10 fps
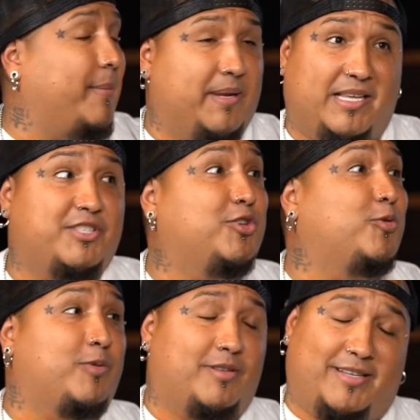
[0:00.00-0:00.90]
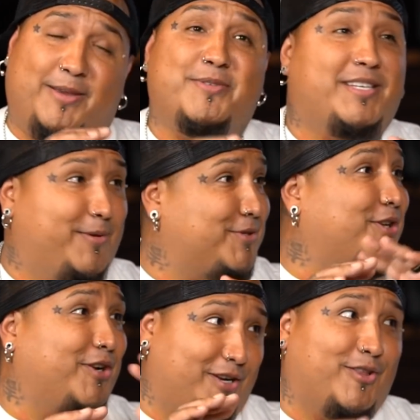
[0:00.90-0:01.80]
I mean, this dude, he was
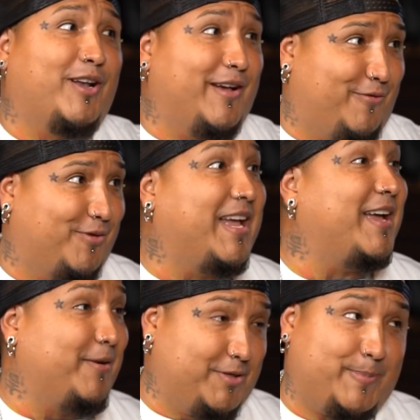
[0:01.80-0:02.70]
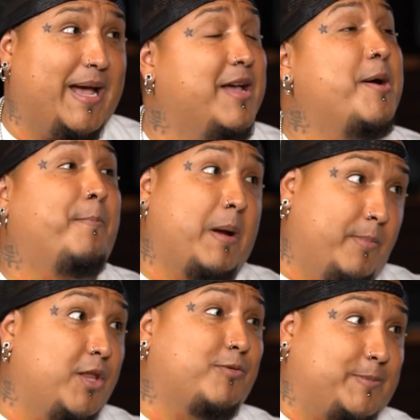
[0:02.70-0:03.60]
on another level. Yeah, he was bad. My
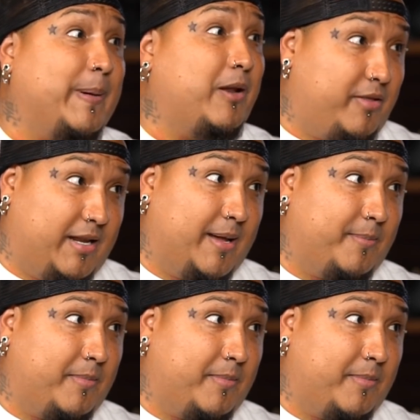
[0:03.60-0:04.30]
mother was better than him.